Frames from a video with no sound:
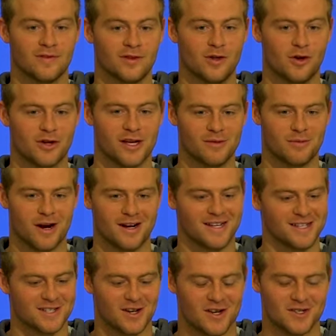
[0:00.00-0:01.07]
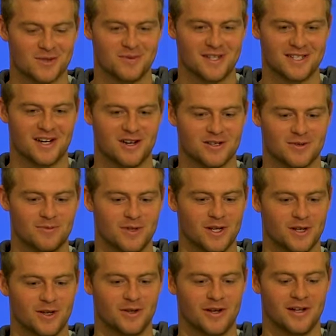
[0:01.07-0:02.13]
Yo, Keith Brown, he's awesome. He's an awesome
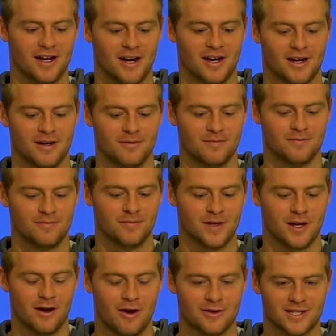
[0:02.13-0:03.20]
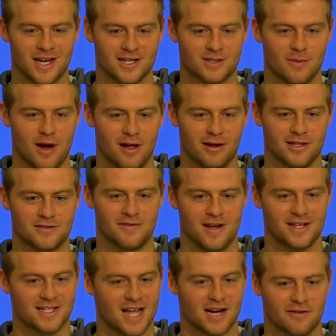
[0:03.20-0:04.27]
dude. You know, always got a smile on his
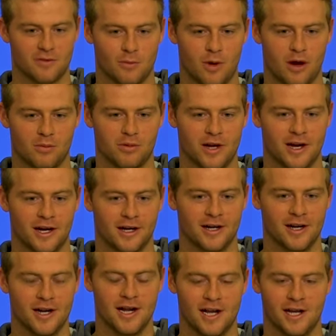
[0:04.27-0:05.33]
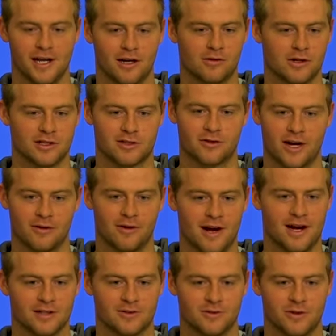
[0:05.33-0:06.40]
face. Heck of a ball player. You know, runs great
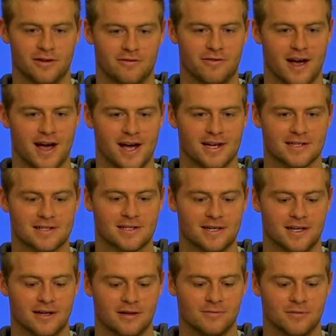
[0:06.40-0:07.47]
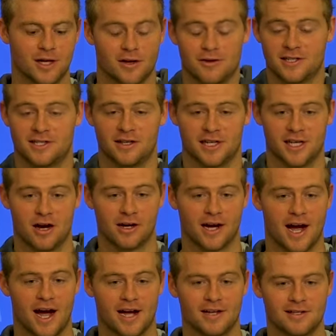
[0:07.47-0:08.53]
routes, really fast. You know, he's still a young
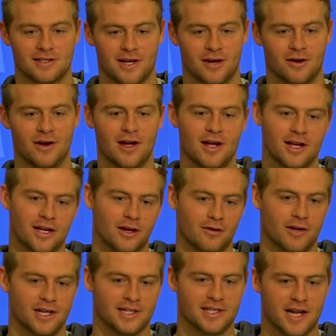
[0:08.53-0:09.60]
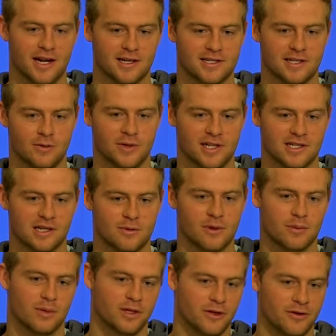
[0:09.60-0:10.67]
guy. So, you know, really excited to see what he's going to be
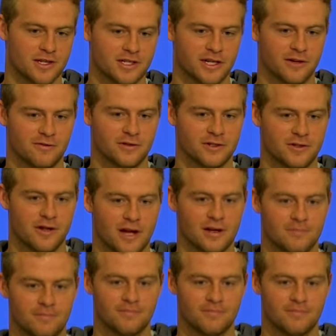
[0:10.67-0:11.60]
able to do this year for Tulane.